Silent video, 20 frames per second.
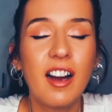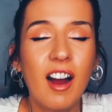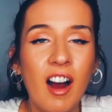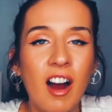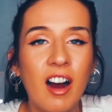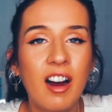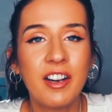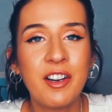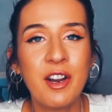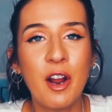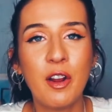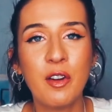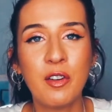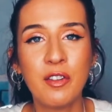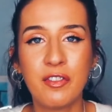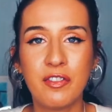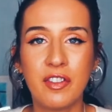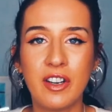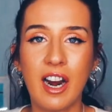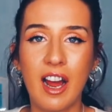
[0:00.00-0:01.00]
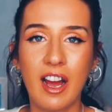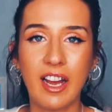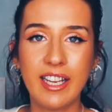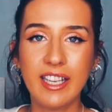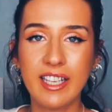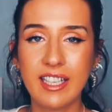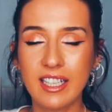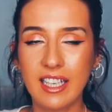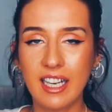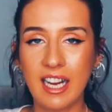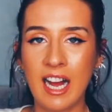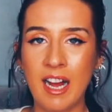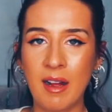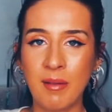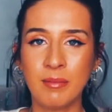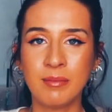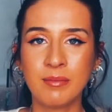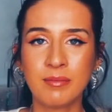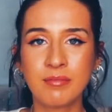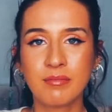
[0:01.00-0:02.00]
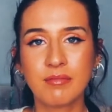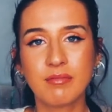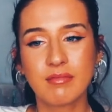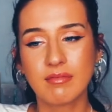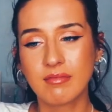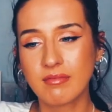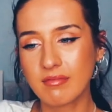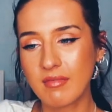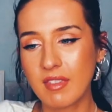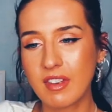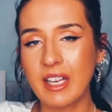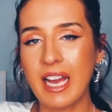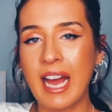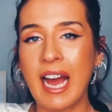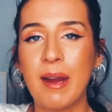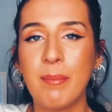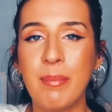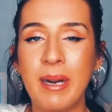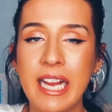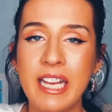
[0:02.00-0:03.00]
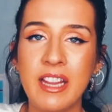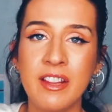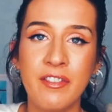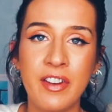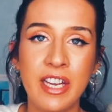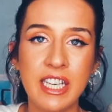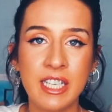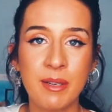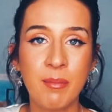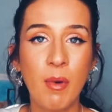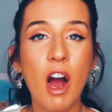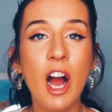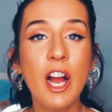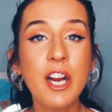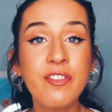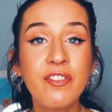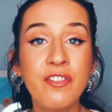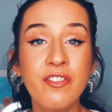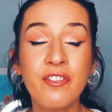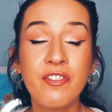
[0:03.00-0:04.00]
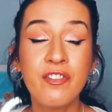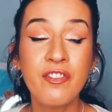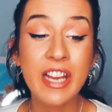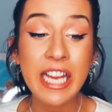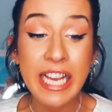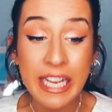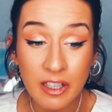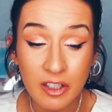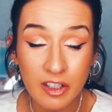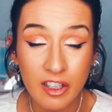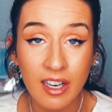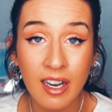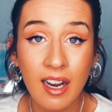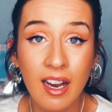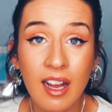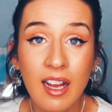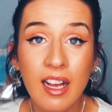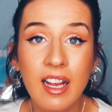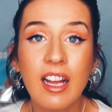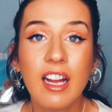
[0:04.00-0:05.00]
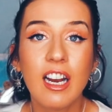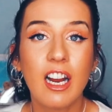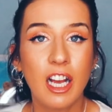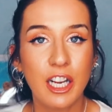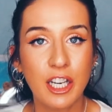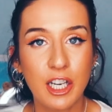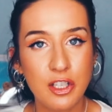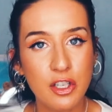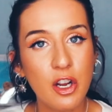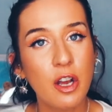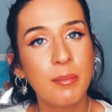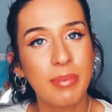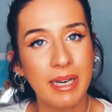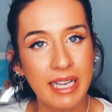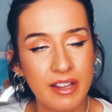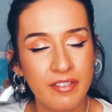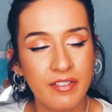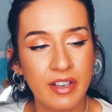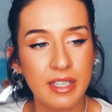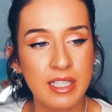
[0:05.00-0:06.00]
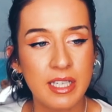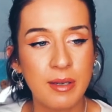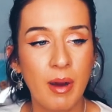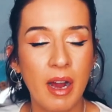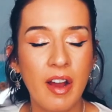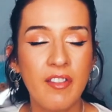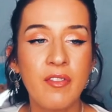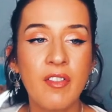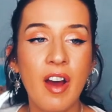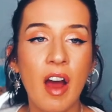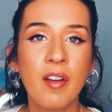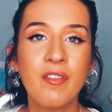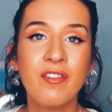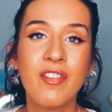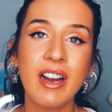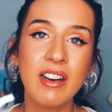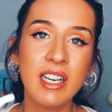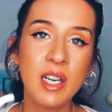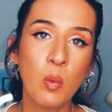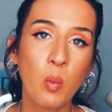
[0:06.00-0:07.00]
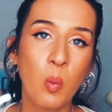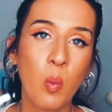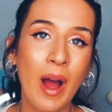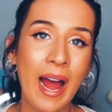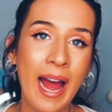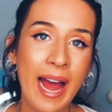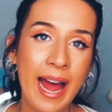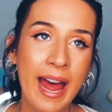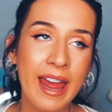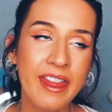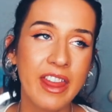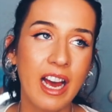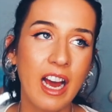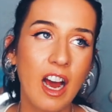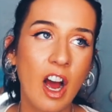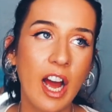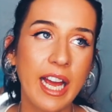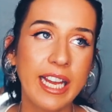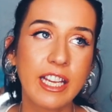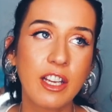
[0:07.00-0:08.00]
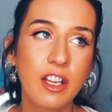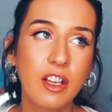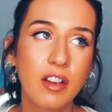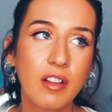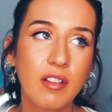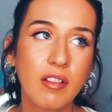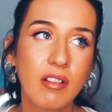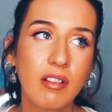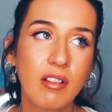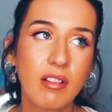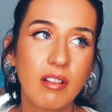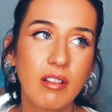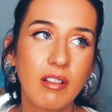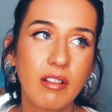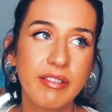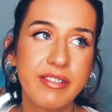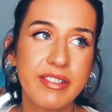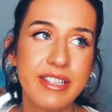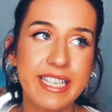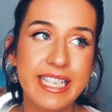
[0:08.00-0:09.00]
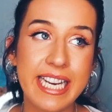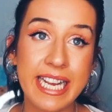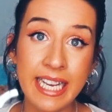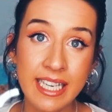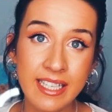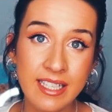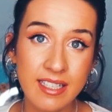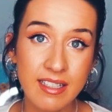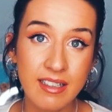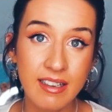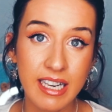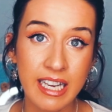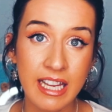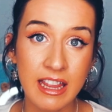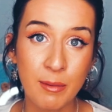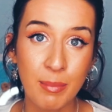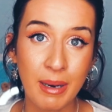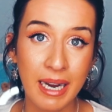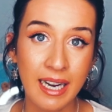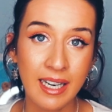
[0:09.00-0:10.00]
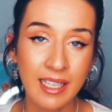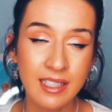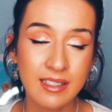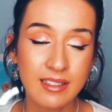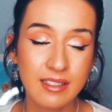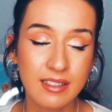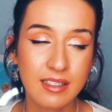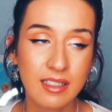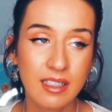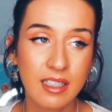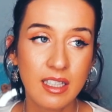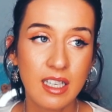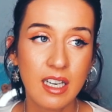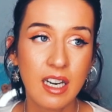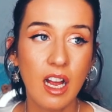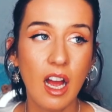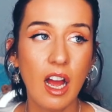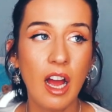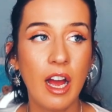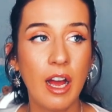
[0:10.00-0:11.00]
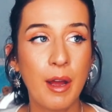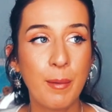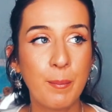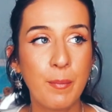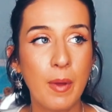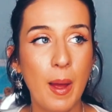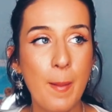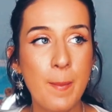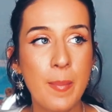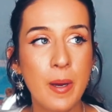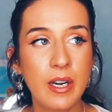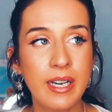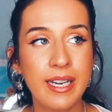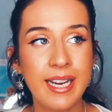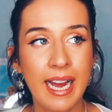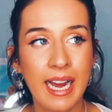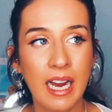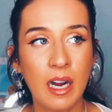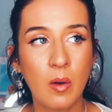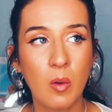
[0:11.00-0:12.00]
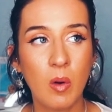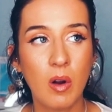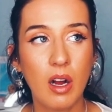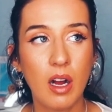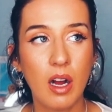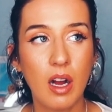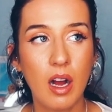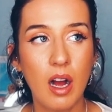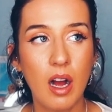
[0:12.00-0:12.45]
are known for like, at playing the victim. I feel like I don't play the victim. I'm very aware that I did in the past, but now